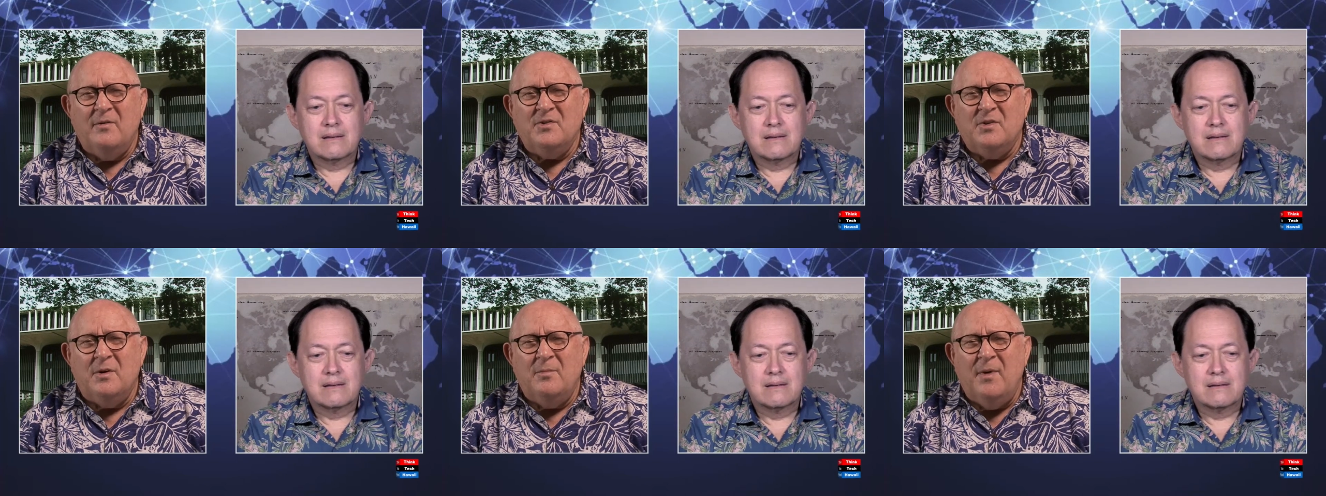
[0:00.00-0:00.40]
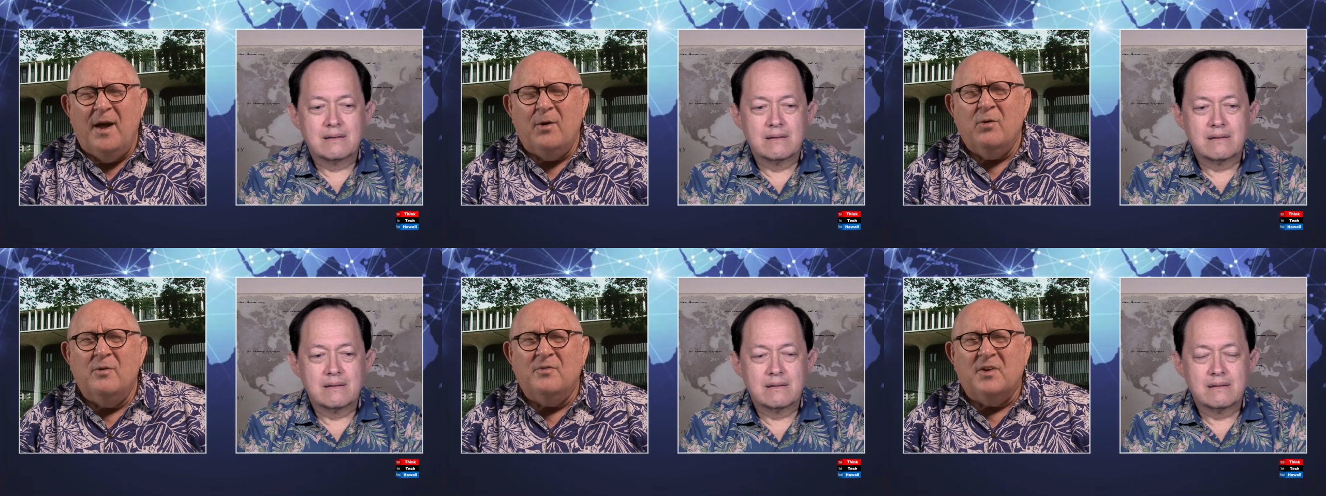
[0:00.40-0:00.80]
Speaker 1: Is it a
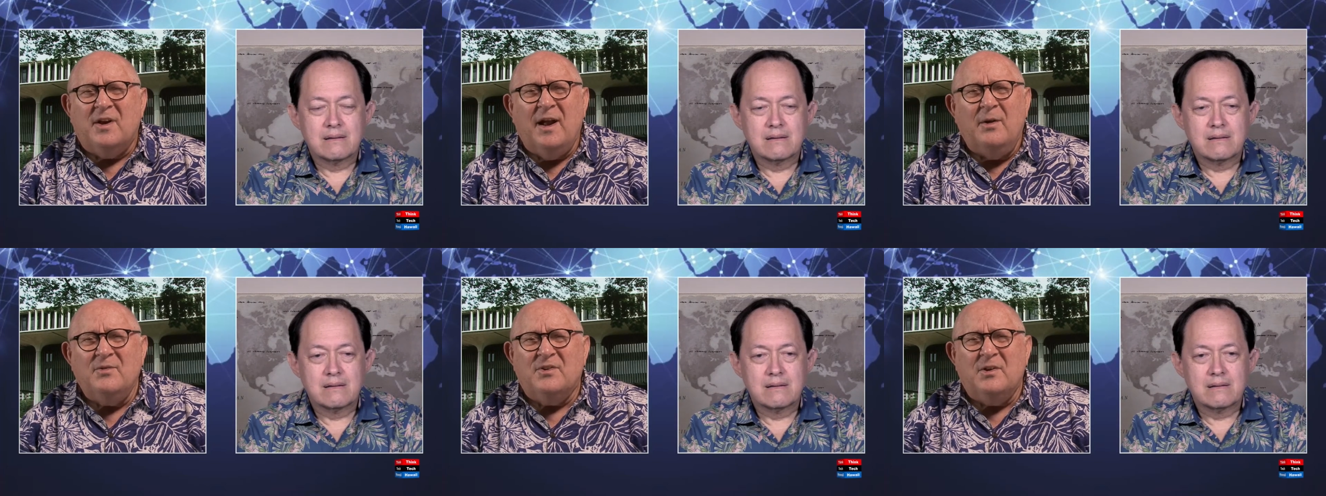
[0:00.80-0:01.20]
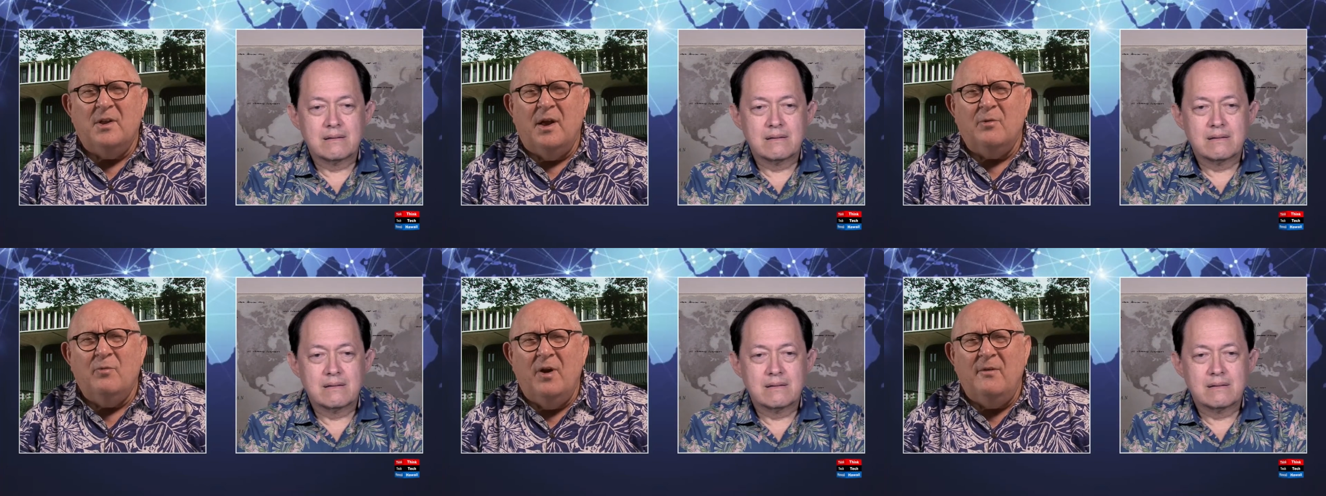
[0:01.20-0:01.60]
matter of the Council
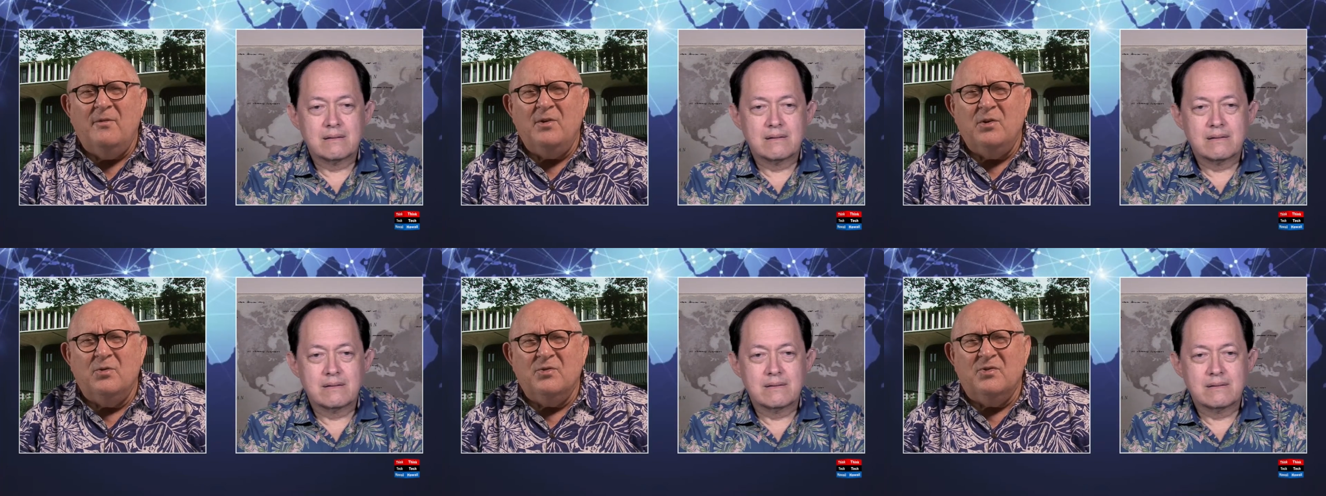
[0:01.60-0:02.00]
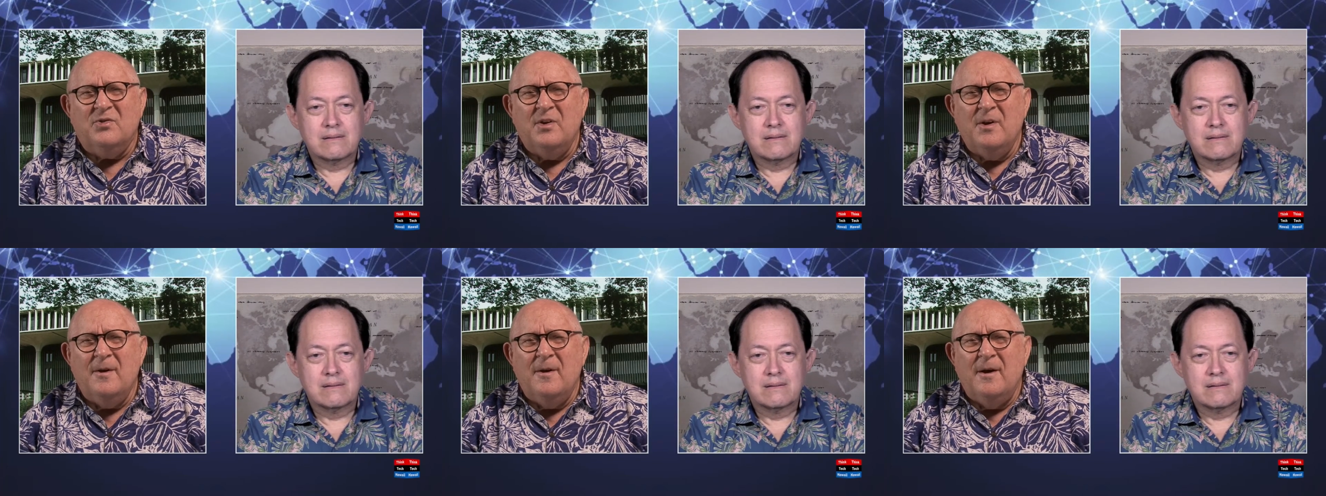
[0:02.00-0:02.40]
on
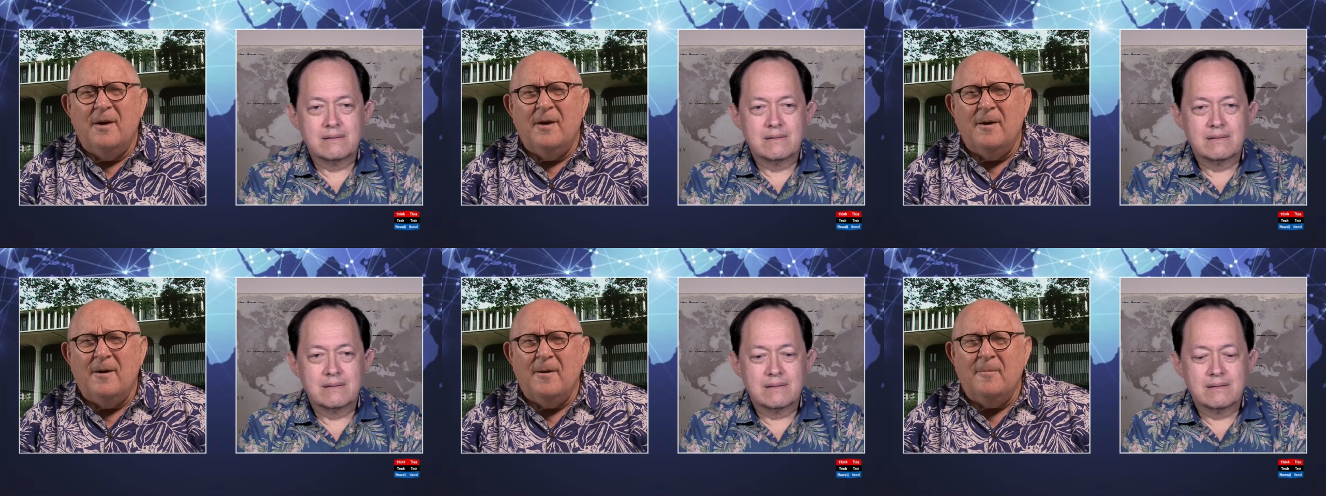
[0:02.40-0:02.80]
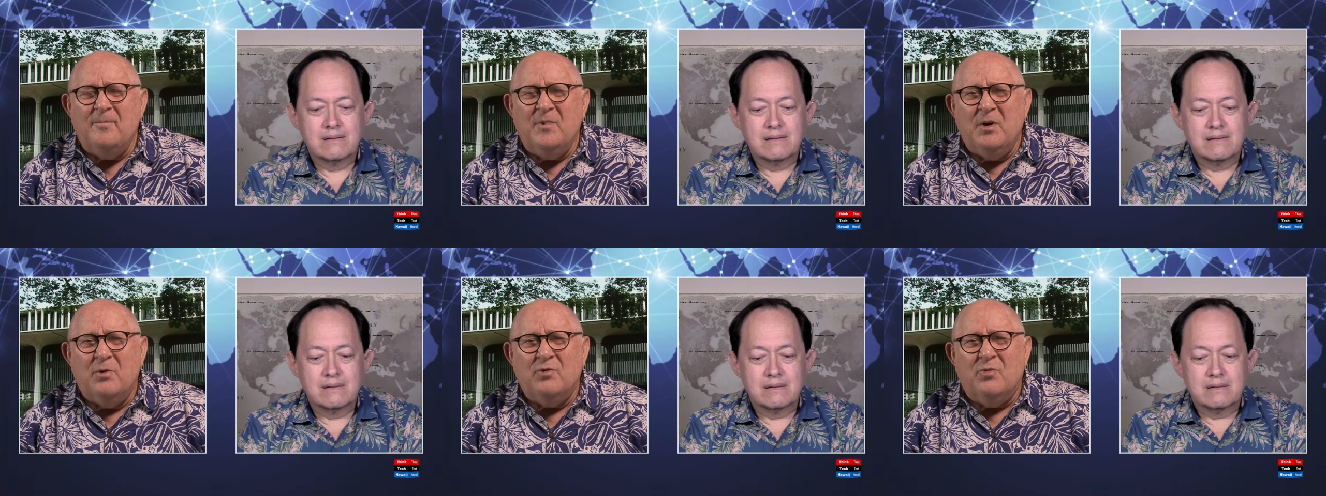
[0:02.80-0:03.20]
Revenues,
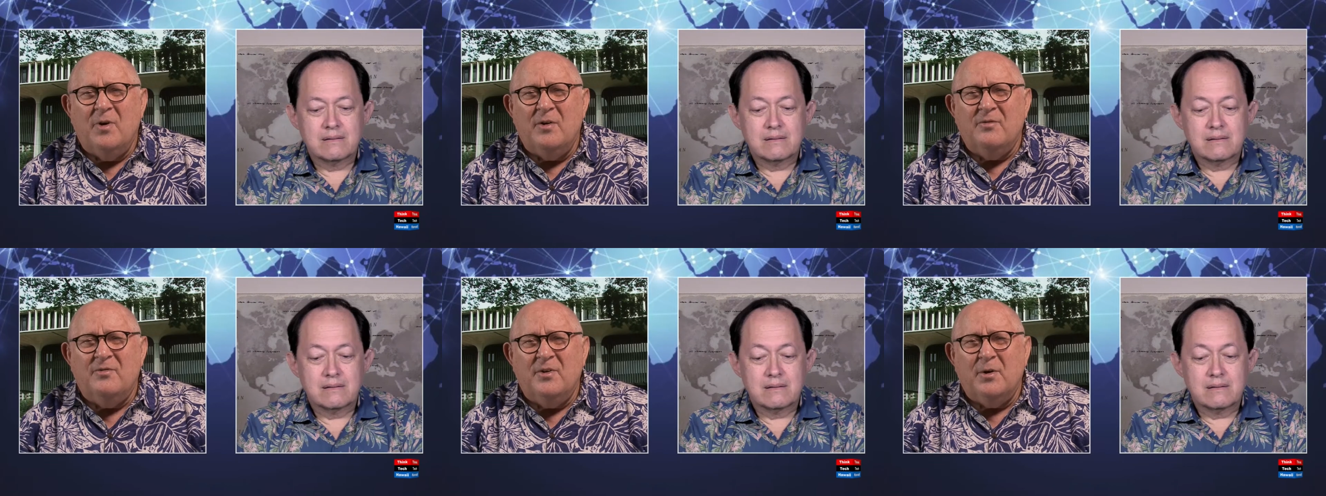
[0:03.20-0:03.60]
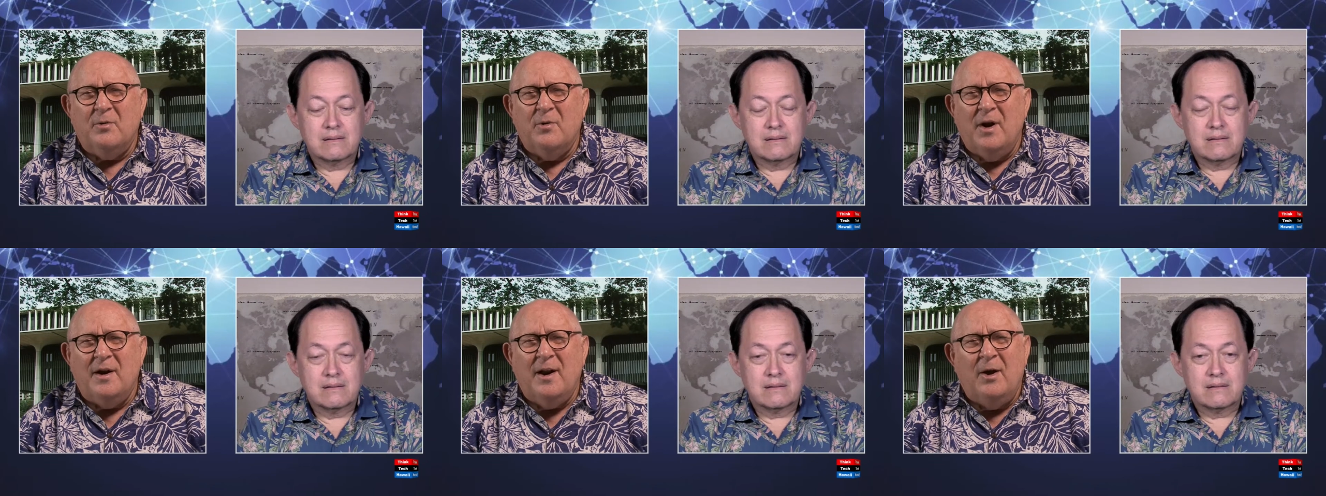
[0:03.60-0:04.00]
um, you know, trying to figure
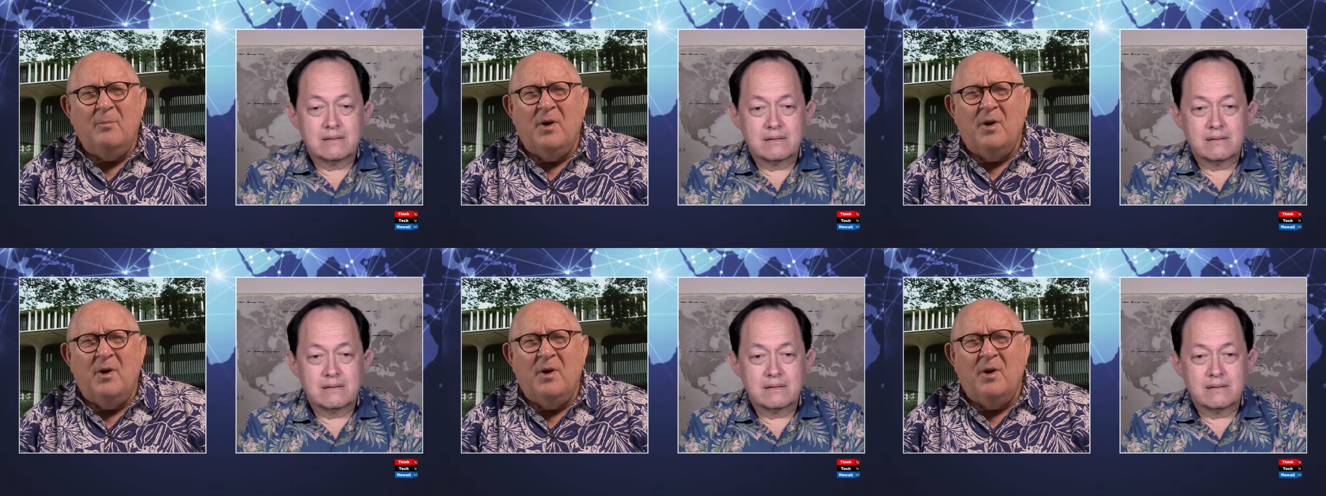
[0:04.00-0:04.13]
out how